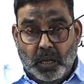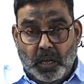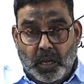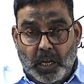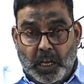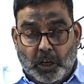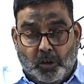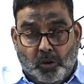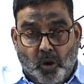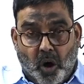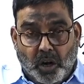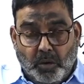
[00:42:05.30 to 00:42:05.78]

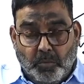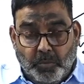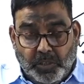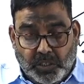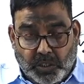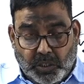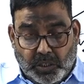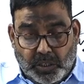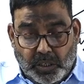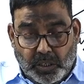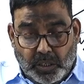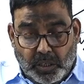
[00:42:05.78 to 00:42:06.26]

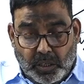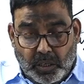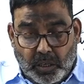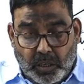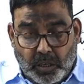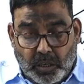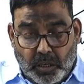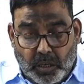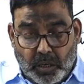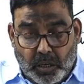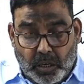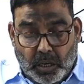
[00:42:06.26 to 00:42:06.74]
economists
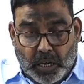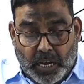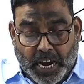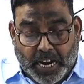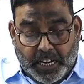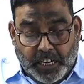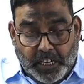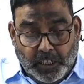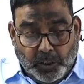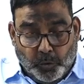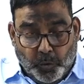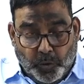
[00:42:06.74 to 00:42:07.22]

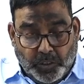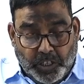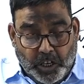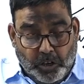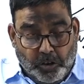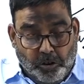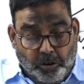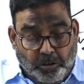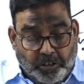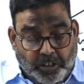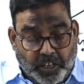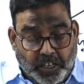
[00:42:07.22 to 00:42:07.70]
heading towards
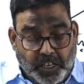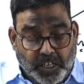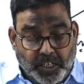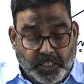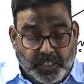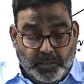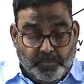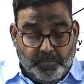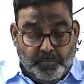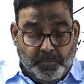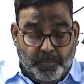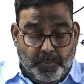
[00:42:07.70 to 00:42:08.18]

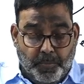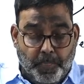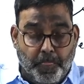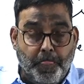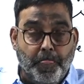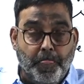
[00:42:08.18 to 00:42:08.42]
utilitarianism.